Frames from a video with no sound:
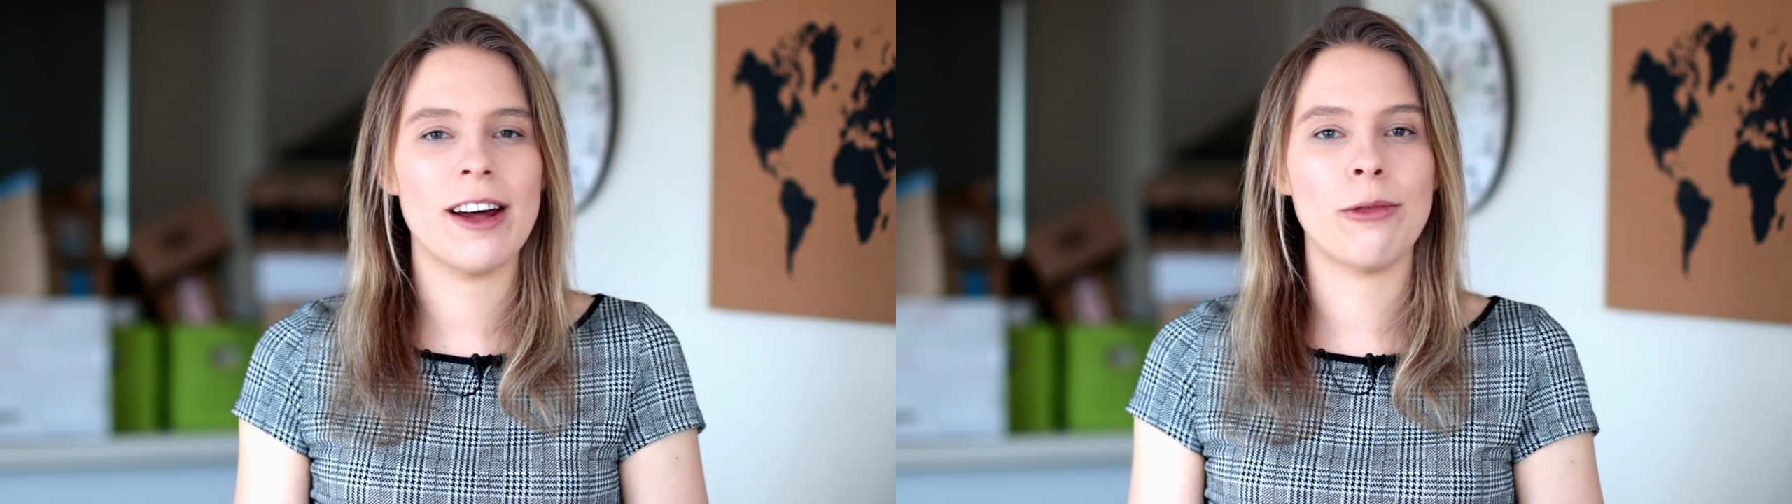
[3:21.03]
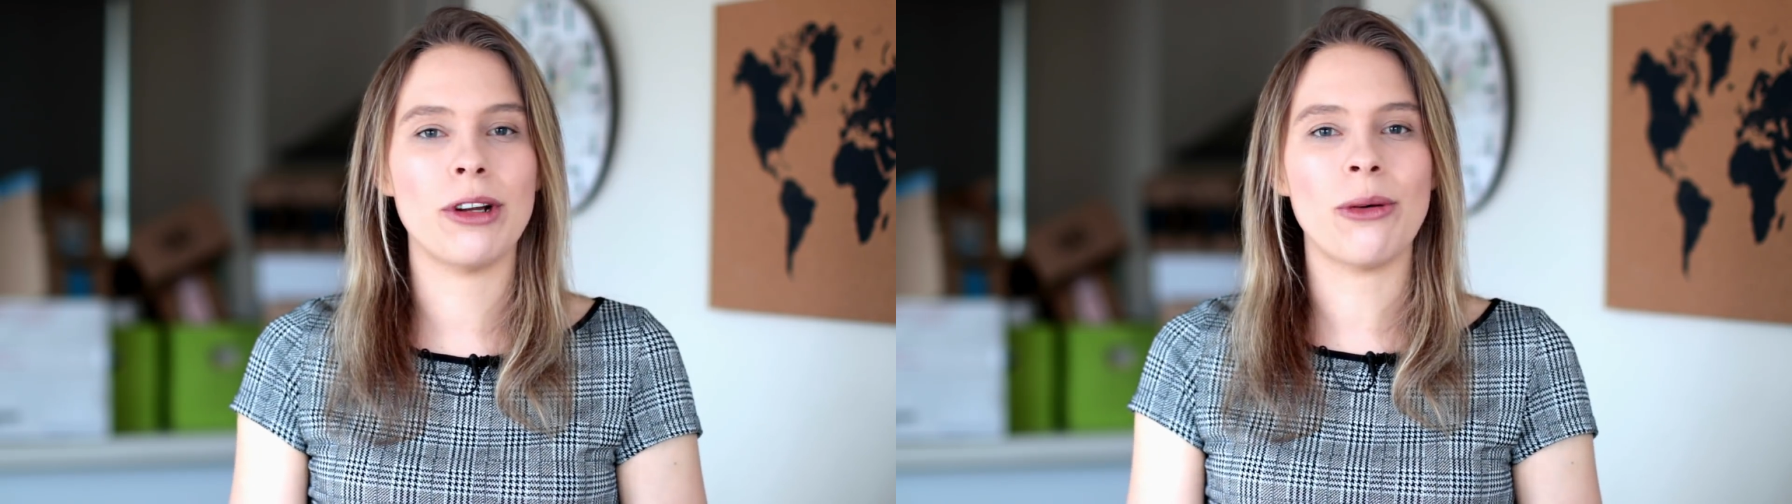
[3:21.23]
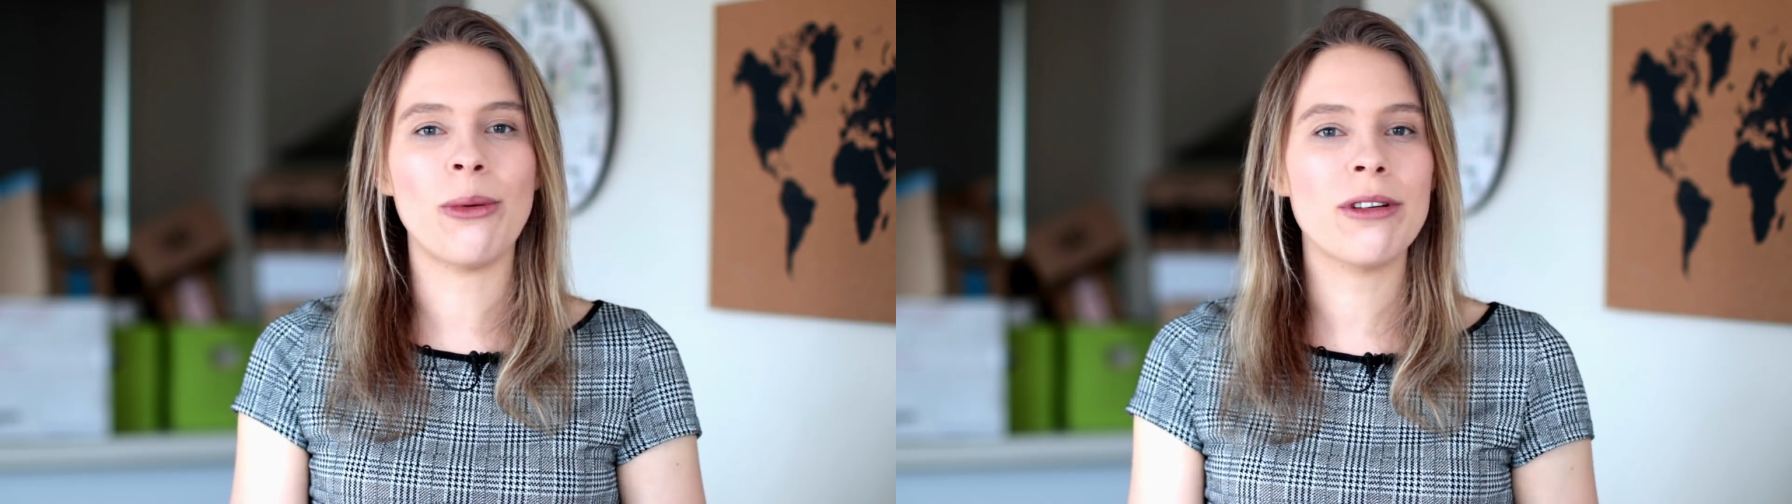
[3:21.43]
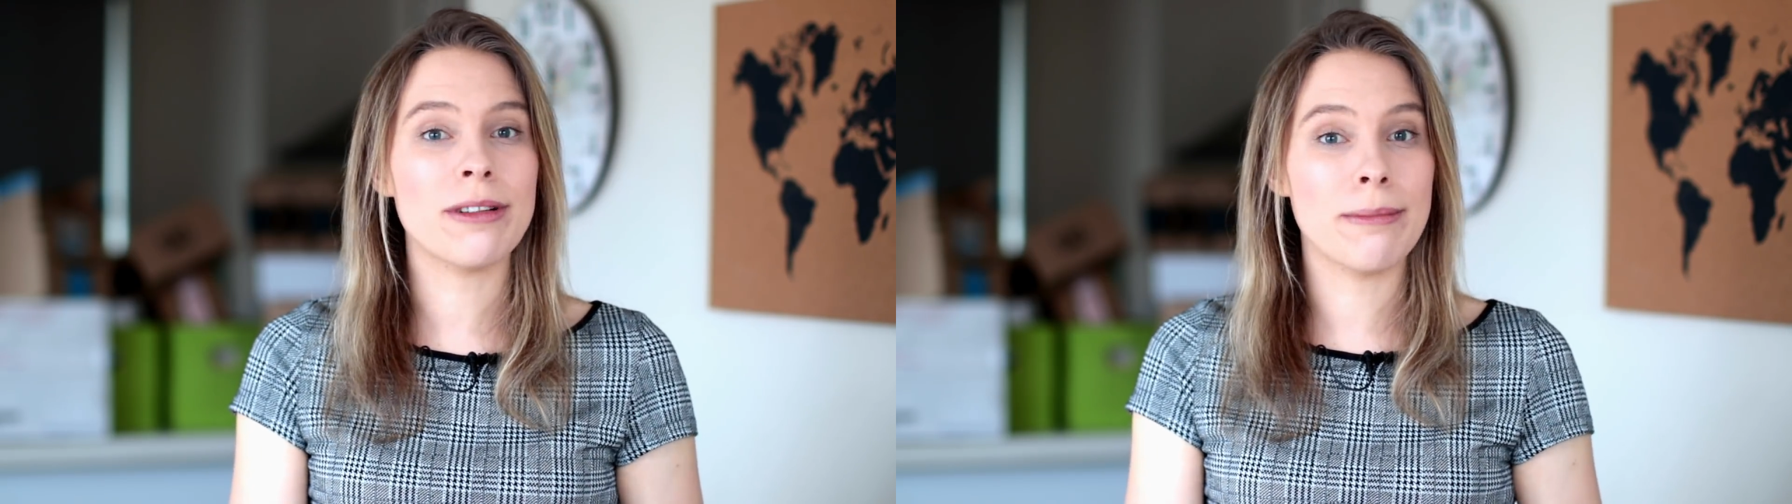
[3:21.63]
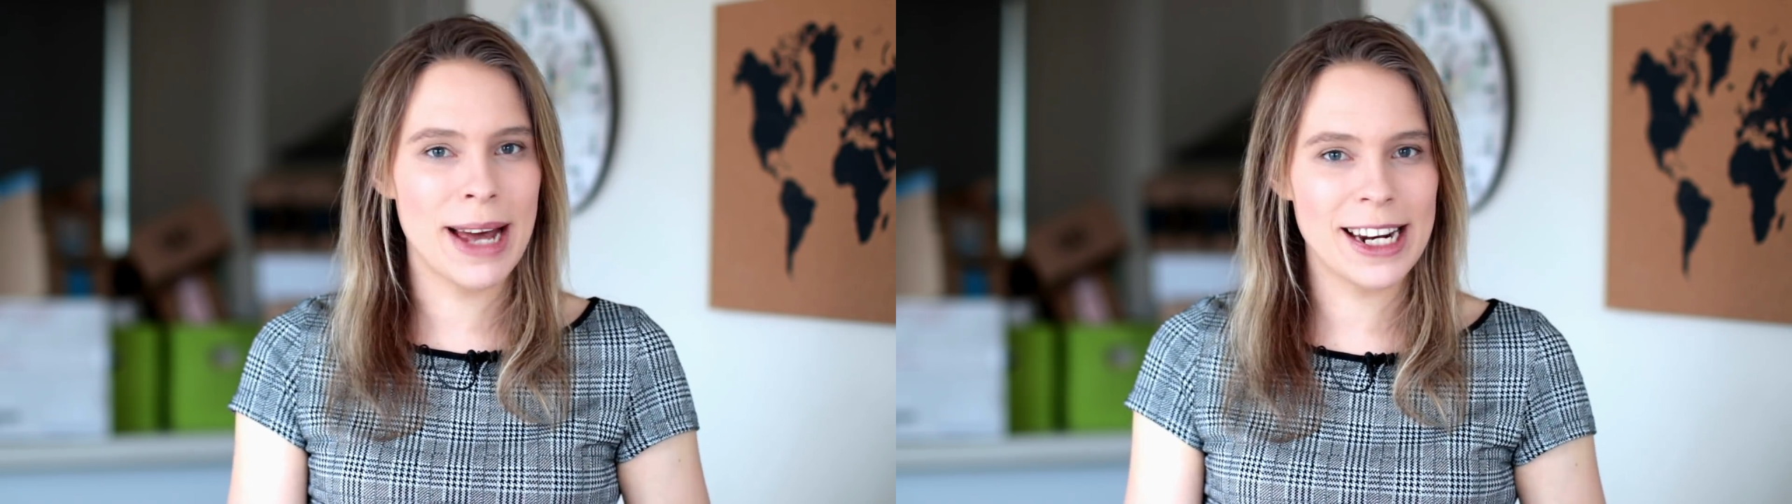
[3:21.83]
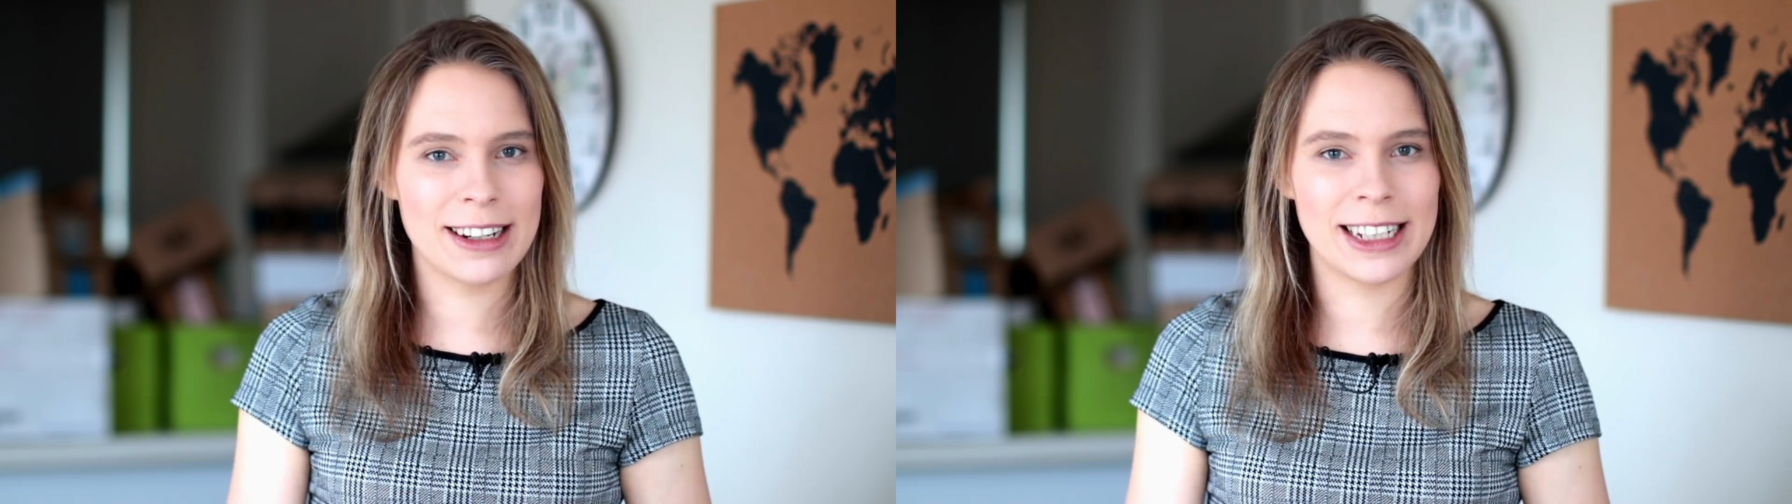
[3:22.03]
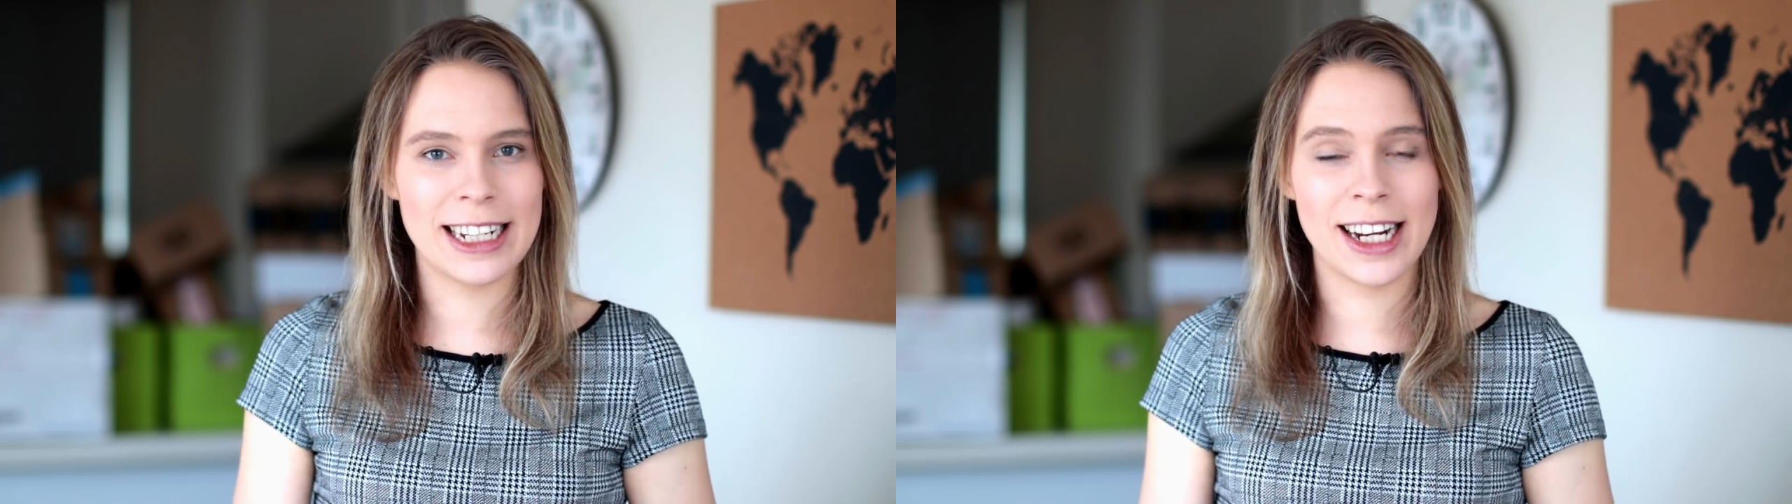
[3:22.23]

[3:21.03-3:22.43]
it will automatically